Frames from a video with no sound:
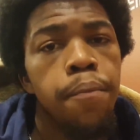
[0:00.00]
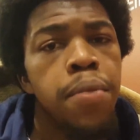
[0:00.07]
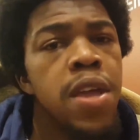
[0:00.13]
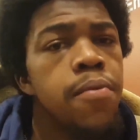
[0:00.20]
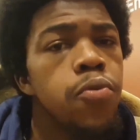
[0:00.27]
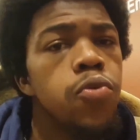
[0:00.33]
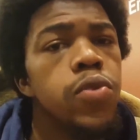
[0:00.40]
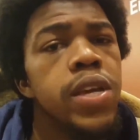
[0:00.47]

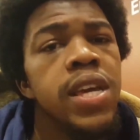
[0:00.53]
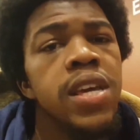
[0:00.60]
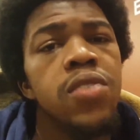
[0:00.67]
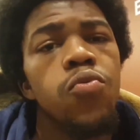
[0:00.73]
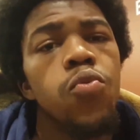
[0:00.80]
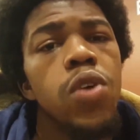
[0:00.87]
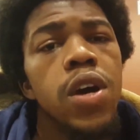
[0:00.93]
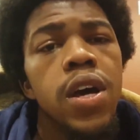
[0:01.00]
People get
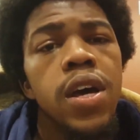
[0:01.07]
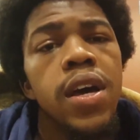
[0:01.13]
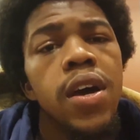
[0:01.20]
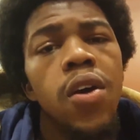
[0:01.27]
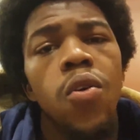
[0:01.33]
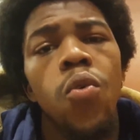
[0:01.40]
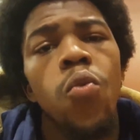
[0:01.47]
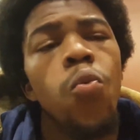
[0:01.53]

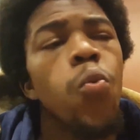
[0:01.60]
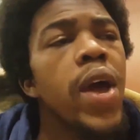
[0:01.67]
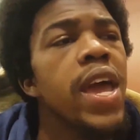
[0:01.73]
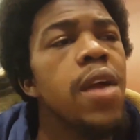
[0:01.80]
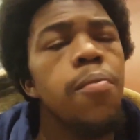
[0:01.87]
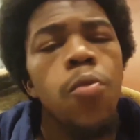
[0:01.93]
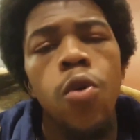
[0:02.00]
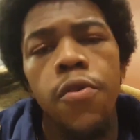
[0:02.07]

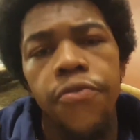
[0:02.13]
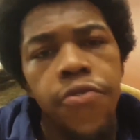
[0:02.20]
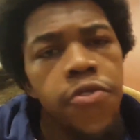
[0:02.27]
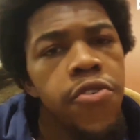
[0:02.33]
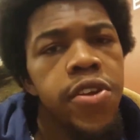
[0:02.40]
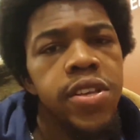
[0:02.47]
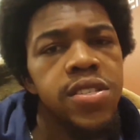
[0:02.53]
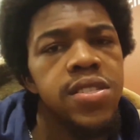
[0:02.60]
way more
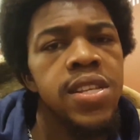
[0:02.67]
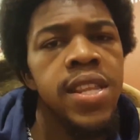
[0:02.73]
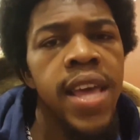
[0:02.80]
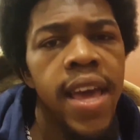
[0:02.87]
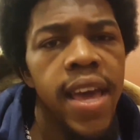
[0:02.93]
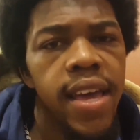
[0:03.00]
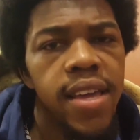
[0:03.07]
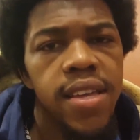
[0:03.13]
furious than
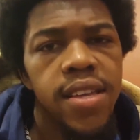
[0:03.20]
that.